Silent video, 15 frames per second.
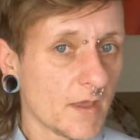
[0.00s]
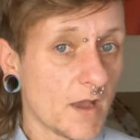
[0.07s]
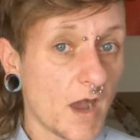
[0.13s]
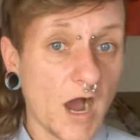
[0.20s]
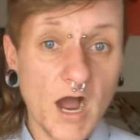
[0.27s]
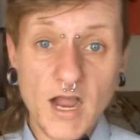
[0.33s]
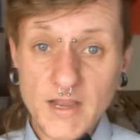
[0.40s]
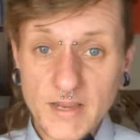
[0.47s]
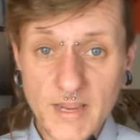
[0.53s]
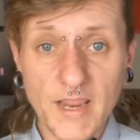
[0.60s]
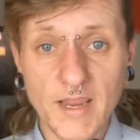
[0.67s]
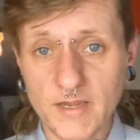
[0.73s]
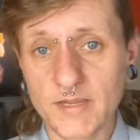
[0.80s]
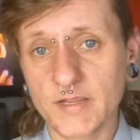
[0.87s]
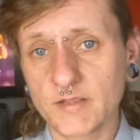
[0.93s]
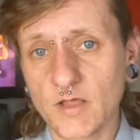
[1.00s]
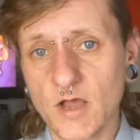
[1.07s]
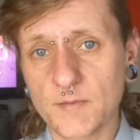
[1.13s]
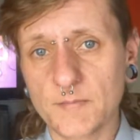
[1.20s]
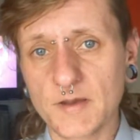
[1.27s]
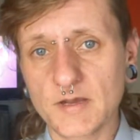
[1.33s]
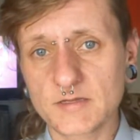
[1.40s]
I hate
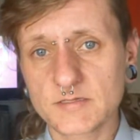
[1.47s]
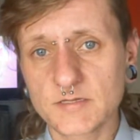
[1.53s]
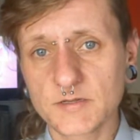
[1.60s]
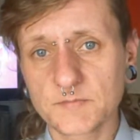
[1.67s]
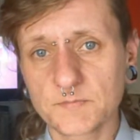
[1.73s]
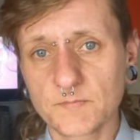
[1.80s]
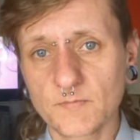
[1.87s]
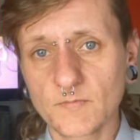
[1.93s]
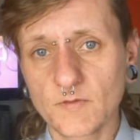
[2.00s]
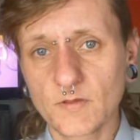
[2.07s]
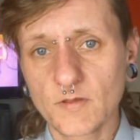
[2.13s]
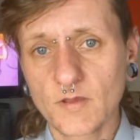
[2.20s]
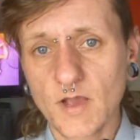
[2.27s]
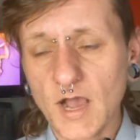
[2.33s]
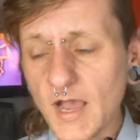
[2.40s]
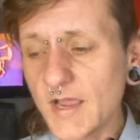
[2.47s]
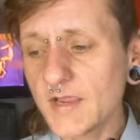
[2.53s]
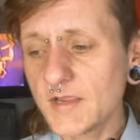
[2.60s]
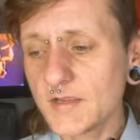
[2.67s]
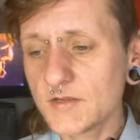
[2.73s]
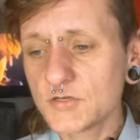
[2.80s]
Elon Musk. I